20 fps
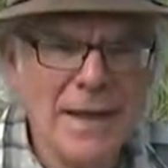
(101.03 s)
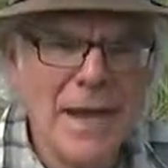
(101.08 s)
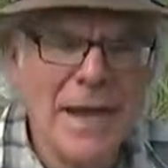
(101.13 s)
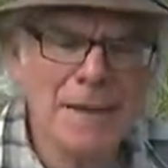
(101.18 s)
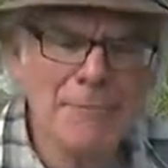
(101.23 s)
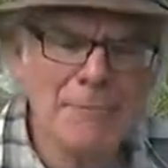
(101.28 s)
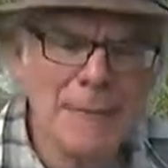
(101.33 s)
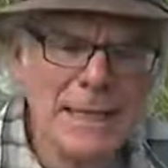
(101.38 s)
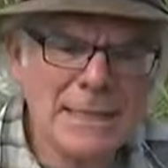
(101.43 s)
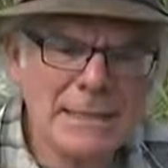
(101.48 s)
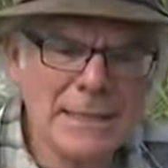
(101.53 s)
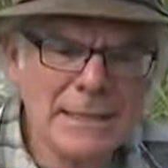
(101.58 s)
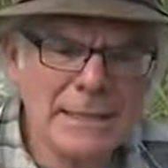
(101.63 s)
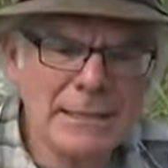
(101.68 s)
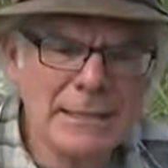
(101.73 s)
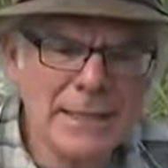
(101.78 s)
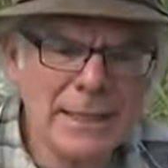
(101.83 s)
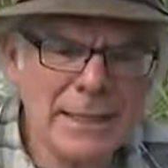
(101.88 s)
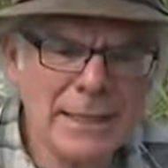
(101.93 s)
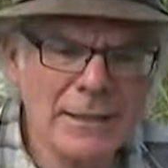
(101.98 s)
And
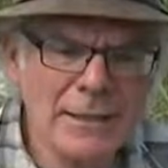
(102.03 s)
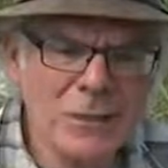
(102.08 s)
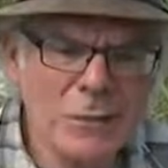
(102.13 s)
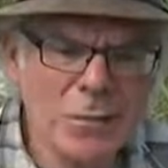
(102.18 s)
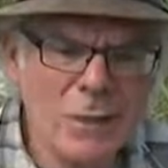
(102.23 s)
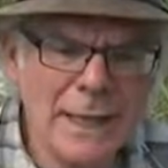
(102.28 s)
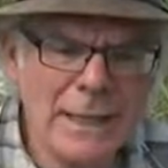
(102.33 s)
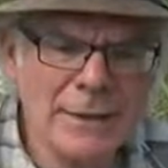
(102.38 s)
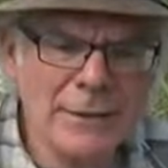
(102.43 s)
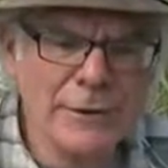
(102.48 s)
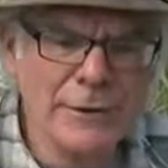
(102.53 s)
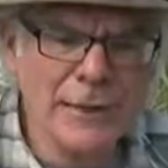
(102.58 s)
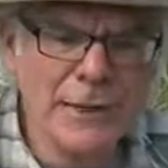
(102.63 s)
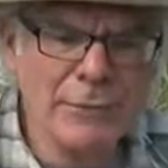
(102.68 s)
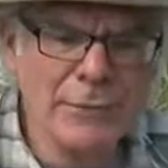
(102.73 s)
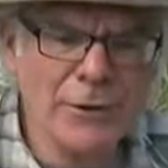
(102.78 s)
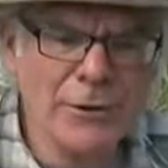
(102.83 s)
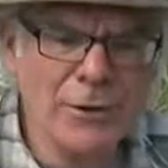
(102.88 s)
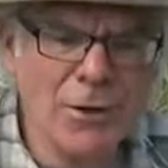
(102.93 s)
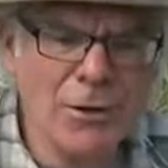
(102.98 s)
basically, the way to think
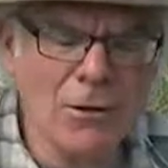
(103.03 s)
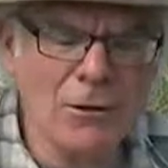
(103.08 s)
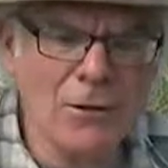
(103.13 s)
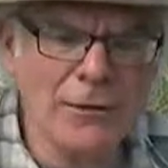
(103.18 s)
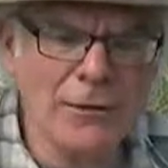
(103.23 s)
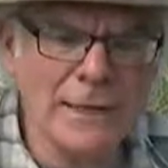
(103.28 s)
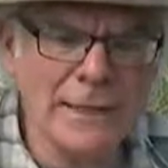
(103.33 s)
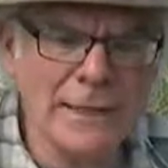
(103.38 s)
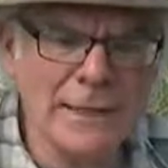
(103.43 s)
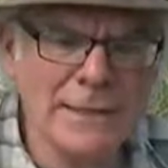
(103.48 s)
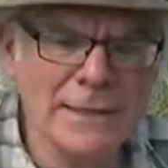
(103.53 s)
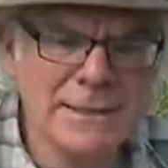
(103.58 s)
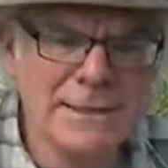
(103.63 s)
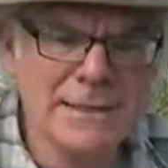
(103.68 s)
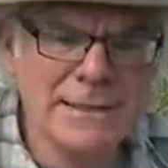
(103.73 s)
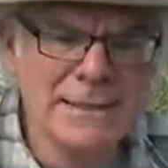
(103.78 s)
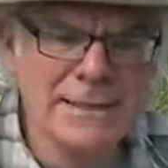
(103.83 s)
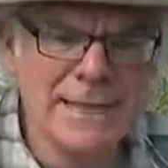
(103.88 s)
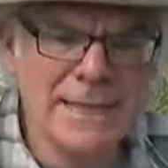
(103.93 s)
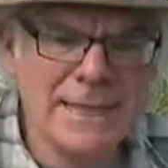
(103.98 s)
about all of these
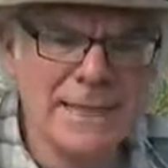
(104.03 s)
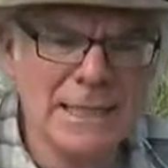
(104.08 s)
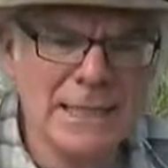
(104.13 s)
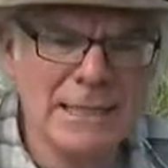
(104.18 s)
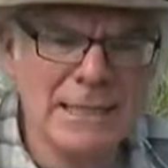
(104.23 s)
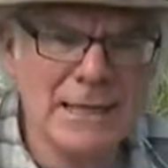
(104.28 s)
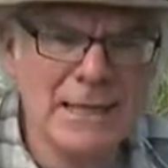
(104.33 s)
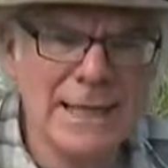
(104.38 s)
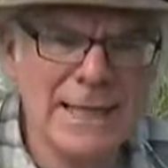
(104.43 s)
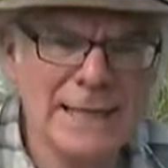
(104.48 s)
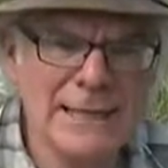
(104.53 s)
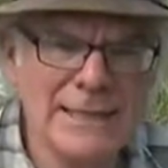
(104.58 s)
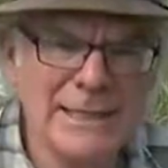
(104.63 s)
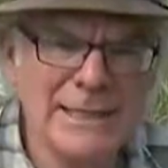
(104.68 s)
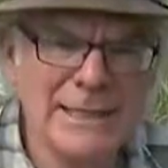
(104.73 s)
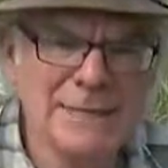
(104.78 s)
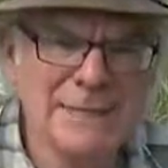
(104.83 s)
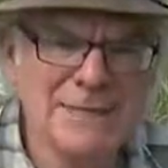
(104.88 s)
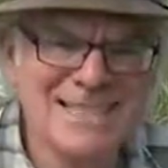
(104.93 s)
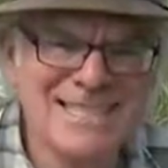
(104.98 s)
is that clay
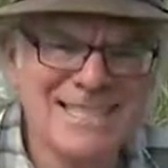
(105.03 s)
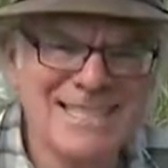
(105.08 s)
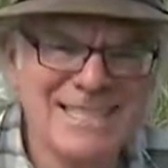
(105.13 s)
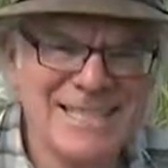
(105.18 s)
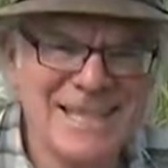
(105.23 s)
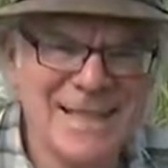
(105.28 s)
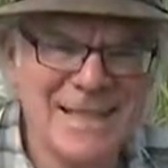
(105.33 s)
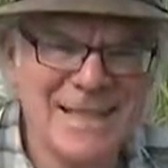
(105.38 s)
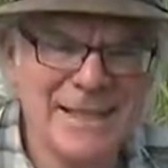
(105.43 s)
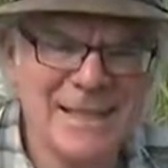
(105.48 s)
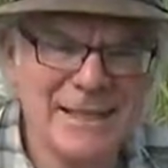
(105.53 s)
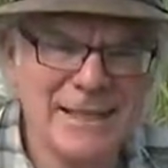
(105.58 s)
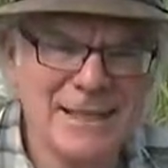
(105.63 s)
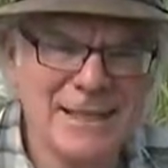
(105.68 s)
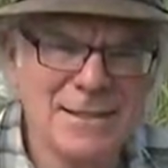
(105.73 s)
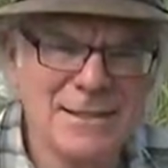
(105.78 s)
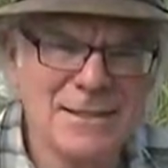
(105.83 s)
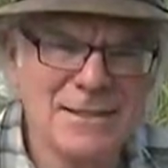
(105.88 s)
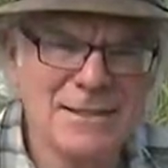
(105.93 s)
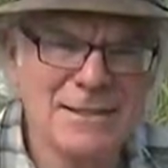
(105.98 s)
gives
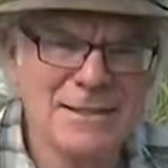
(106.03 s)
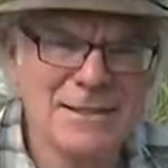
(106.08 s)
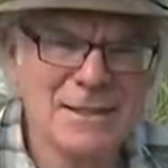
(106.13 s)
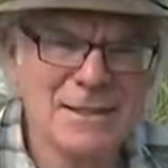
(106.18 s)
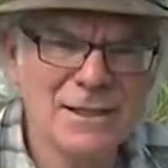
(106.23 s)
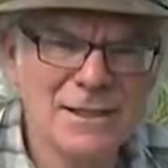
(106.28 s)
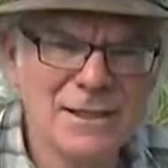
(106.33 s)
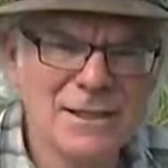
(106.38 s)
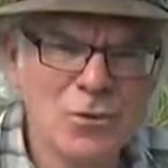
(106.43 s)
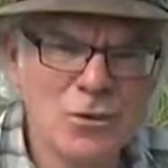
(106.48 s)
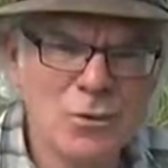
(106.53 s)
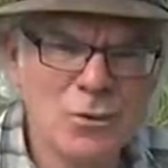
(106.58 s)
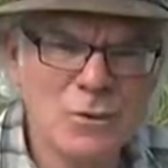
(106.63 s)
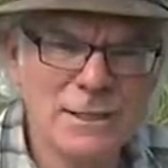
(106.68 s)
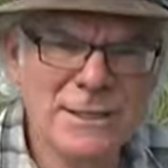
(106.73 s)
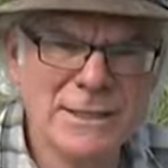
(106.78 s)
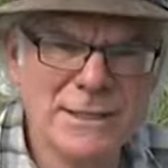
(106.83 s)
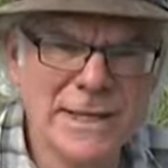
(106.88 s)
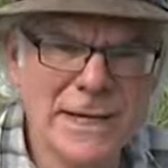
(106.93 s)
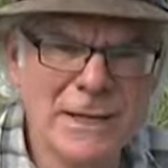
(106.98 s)
stickiness to a
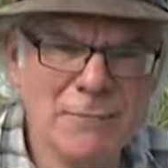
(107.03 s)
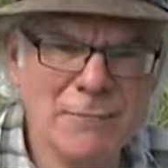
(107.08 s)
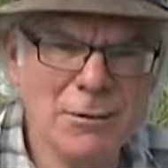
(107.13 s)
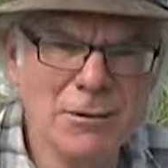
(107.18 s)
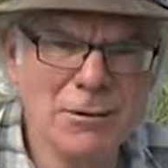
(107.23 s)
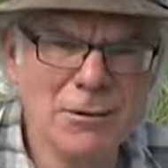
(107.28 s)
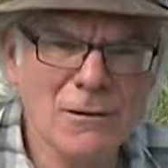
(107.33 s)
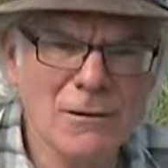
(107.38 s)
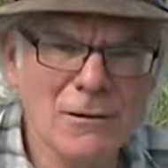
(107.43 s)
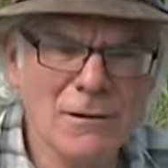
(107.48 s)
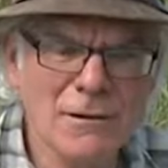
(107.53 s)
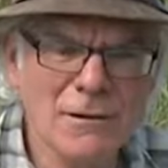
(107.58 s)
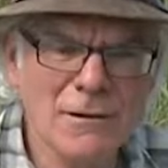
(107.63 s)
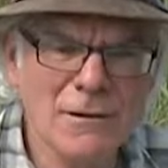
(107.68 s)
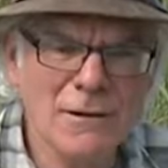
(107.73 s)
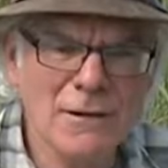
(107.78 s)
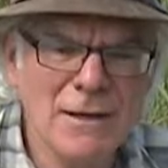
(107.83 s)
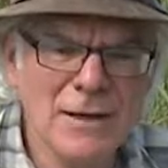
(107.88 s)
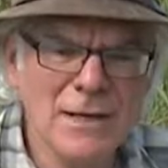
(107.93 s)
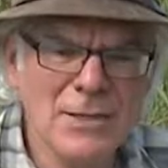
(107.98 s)
sample.
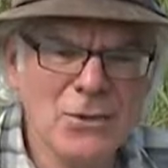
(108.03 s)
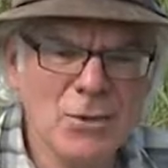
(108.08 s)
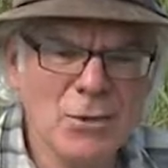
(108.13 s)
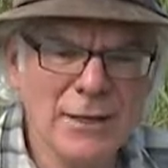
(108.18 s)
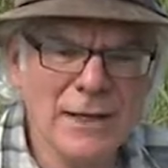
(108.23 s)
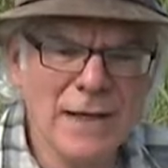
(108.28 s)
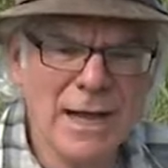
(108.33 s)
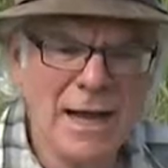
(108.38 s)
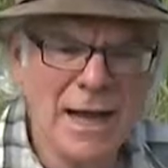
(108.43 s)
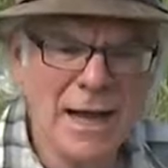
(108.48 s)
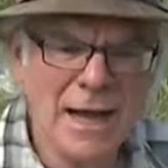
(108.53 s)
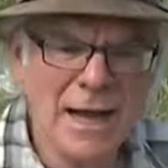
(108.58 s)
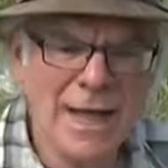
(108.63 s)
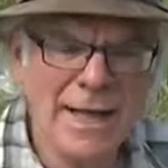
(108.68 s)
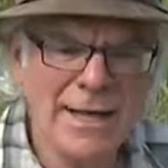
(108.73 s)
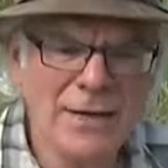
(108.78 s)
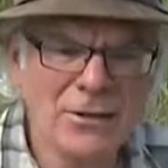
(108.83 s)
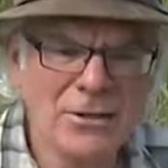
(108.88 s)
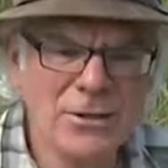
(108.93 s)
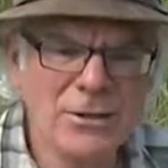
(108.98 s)
So the
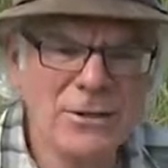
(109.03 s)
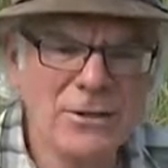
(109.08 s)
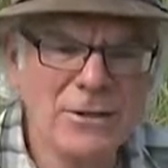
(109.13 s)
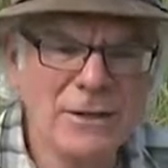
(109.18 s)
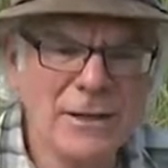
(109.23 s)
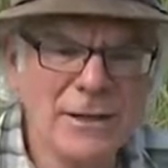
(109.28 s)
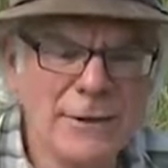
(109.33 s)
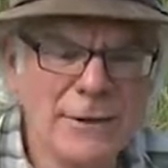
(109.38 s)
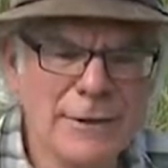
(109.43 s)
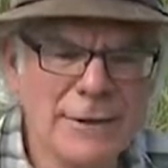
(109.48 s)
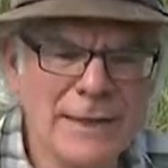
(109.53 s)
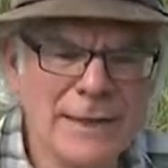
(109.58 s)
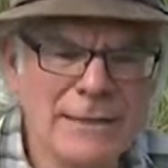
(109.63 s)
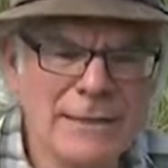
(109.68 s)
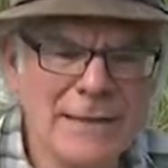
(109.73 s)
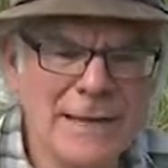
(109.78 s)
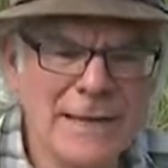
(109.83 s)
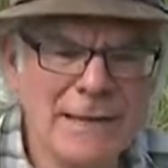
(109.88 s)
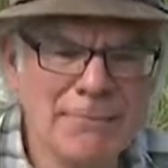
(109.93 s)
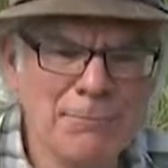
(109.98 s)
higher the
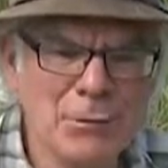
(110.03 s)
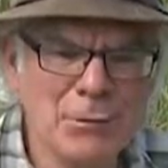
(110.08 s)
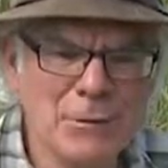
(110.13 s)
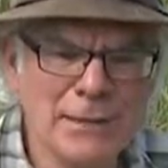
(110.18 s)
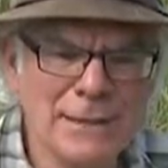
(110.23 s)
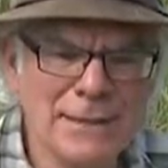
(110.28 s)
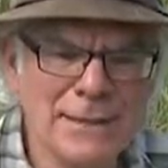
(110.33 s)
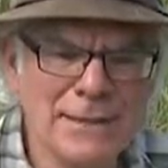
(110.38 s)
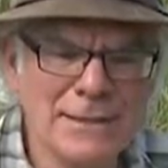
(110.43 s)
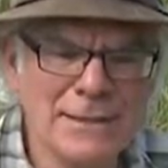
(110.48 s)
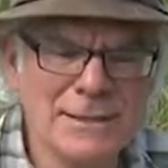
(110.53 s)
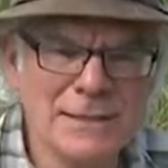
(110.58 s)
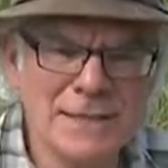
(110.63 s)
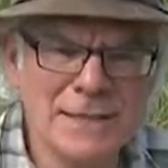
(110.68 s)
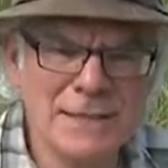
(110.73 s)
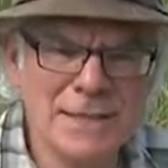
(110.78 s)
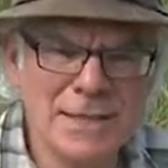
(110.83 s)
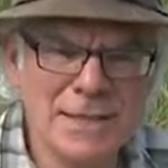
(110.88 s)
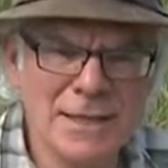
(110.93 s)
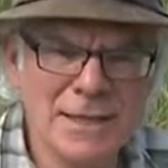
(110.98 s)
sample is
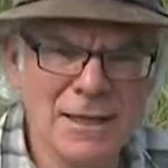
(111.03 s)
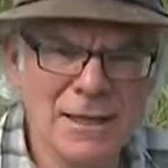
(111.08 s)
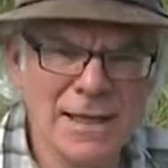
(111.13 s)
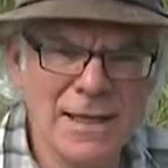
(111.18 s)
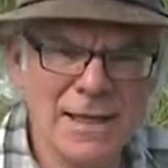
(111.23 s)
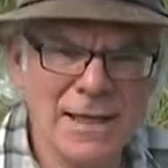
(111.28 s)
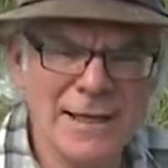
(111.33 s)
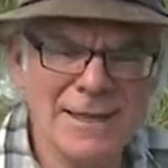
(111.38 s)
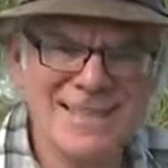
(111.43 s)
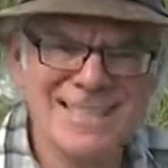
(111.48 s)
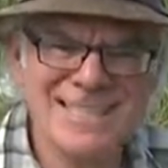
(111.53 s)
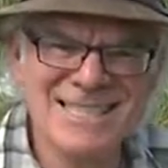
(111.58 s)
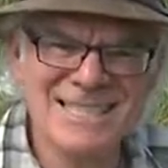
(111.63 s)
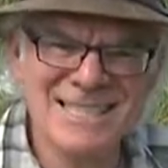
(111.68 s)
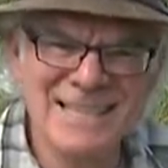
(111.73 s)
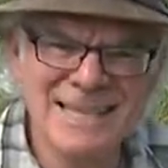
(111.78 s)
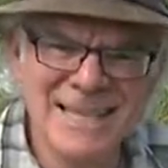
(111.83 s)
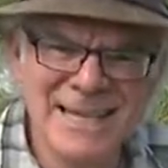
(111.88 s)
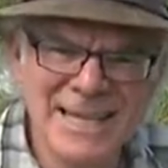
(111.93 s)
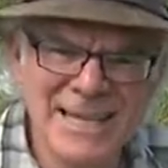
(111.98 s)
in clay, the
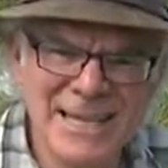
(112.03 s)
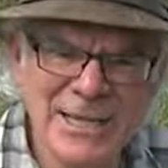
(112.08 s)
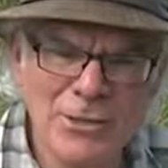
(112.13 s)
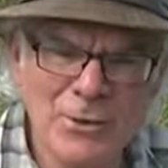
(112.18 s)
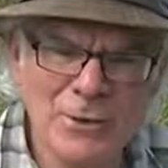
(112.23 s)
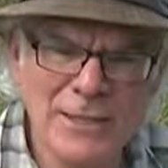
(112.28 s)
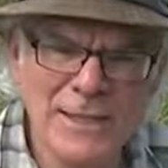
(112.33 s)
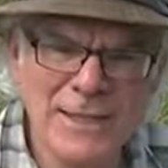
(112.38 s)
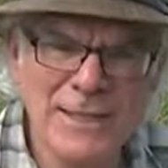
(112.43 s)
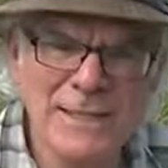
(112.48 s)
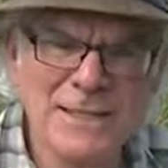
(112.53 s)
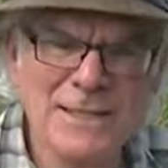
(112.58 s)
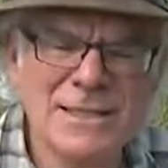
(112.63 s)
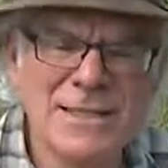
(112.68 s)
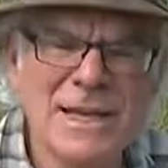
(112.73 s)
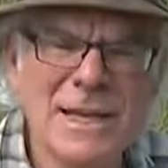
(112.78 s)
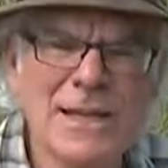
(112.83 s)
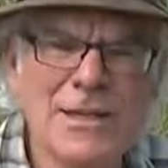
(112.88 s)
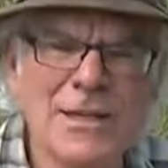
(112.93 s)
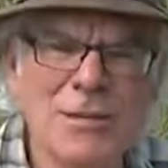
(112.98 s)
stickier it is
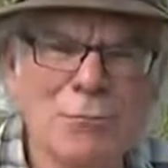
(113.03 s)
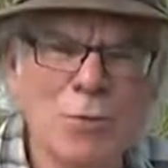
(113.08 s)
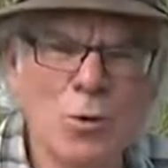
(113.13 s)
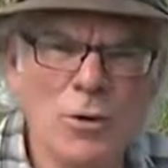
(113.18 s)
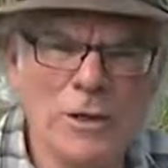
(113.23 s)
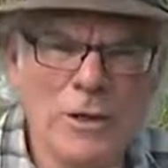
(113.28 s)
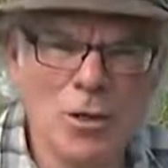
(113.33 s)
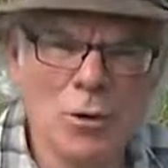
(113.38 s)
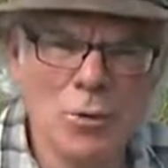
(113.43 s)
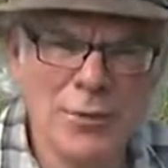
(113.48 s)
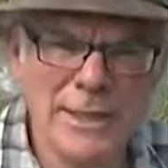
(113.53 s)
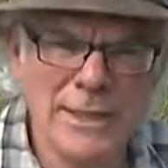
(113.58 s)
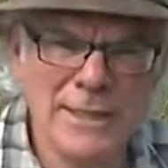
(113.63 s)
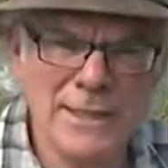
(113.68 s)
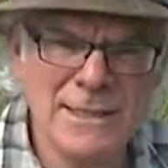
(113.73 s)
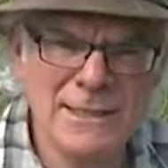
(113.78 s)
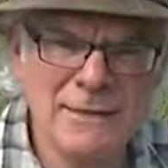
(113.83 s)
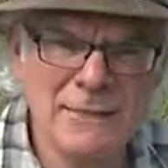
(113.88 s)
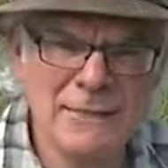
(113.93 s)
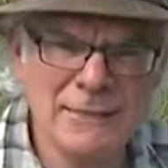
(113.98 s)
and the more
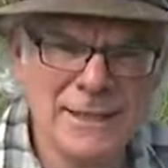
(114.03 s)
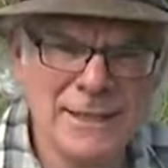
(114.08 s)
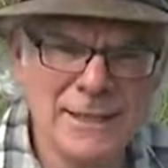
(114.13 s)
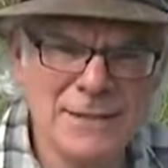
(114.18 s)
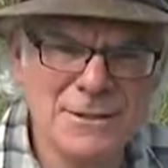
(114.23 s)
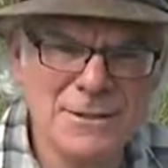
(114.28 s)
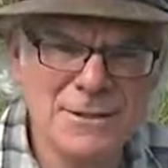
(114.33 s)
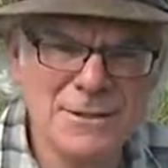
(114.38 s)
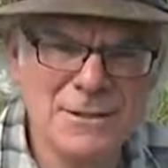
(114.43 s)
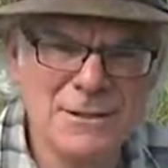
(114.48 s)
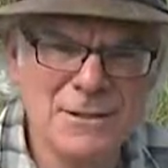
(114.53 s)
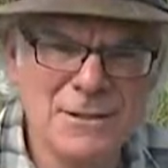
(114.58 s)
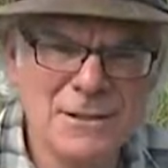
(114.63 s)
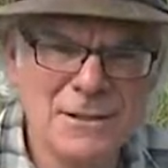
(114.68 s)
cohesive it is.